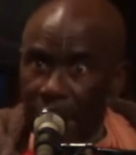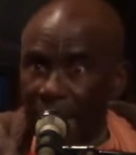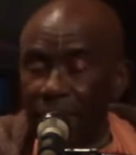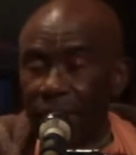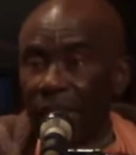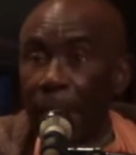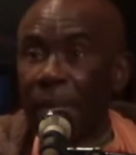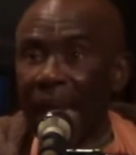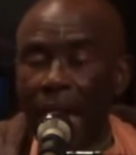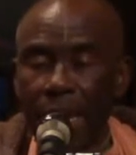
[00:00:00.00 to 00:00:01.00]
gave this, he
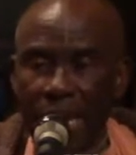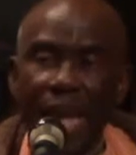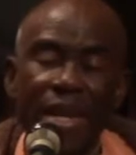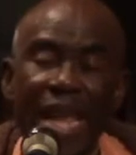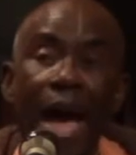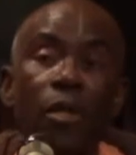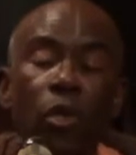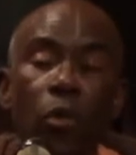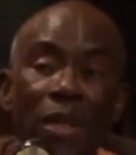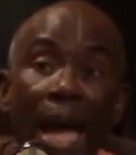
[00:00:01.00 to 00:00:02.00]
endows
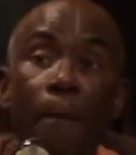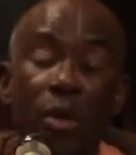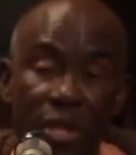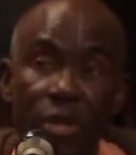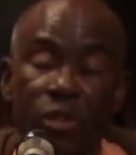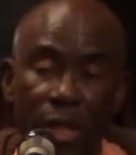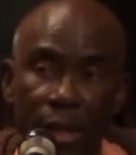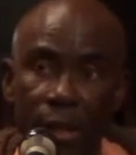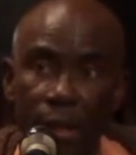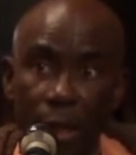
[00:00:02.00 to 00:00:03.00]
us with that potential
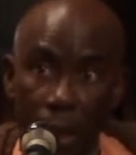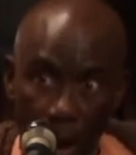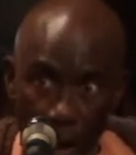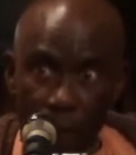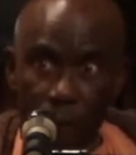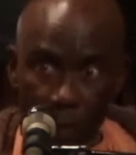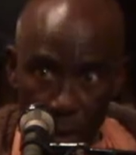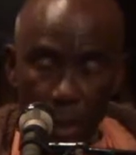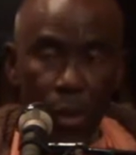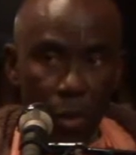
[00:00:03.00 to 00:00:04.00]
of
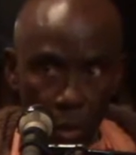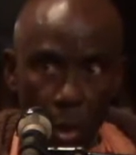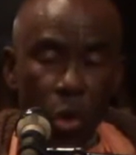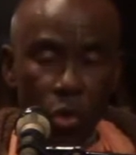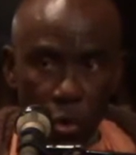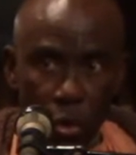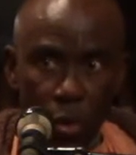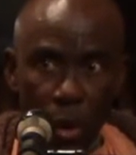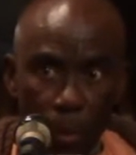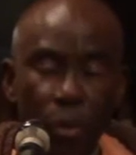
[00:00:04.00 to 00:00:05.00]

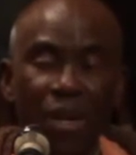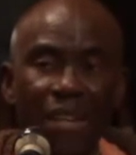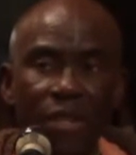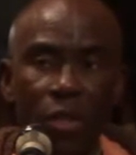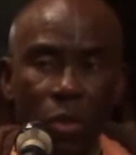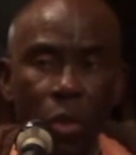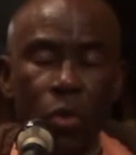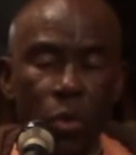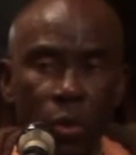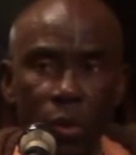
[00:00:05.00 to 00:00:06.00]
control or proclivity to
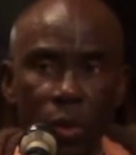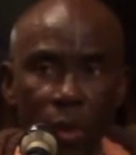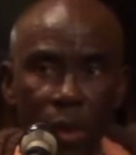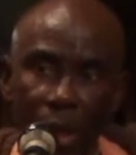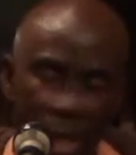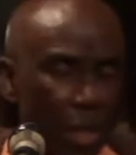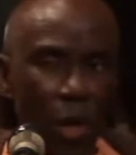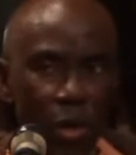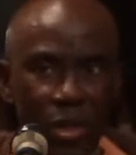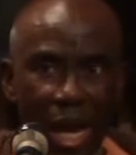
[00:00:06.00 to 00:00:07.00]
control. He
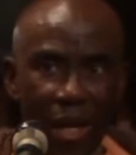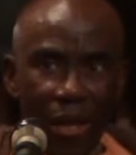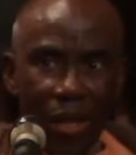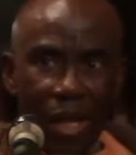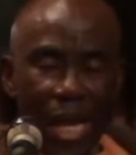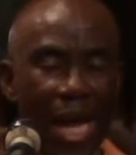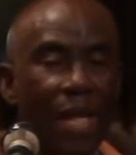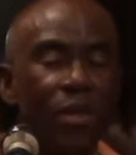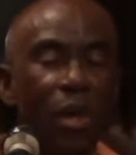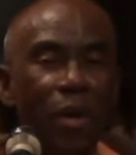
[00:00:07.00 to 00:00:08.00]
knows that.
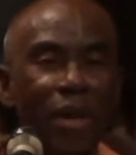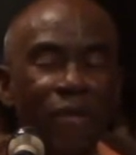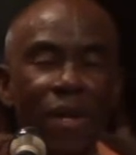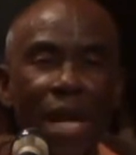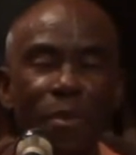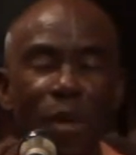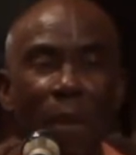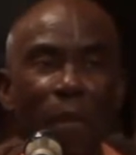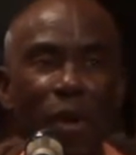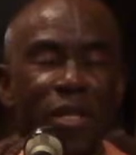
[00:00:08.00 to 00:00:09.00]
And so if he comes to
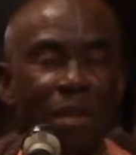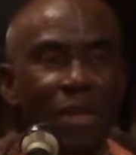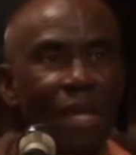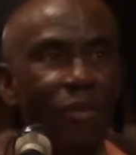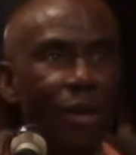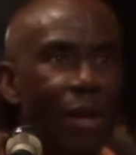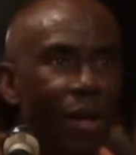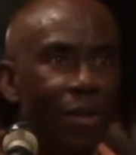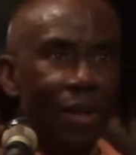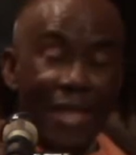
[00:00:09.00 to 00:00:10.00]
impose himself on
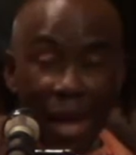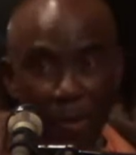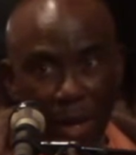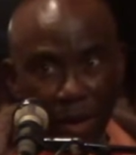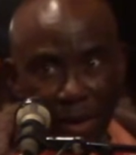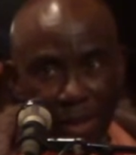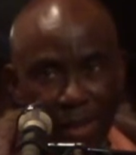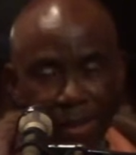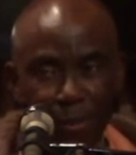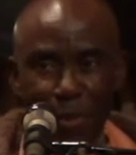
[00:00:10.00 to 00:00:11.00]
us, there'll be
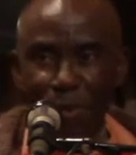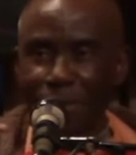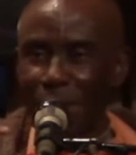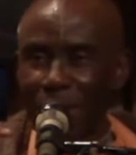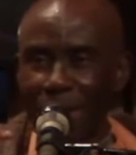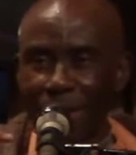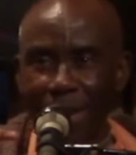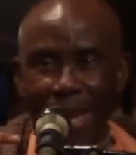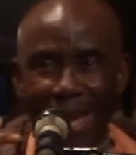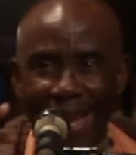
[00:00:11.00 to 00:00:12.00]
what would I
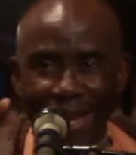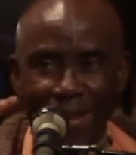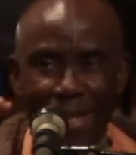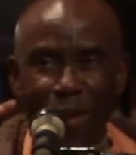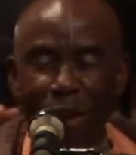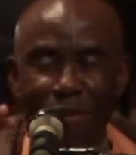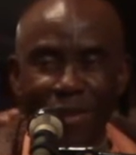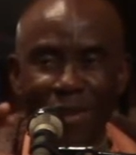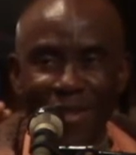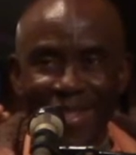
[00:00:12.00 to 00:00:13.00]
say? Is it a
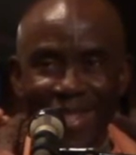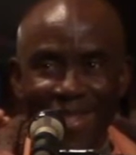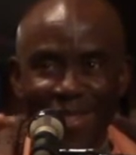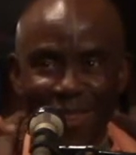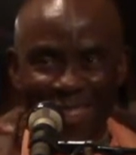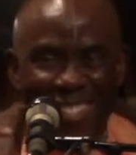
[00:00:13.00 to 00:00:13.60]
conflict of interest? No.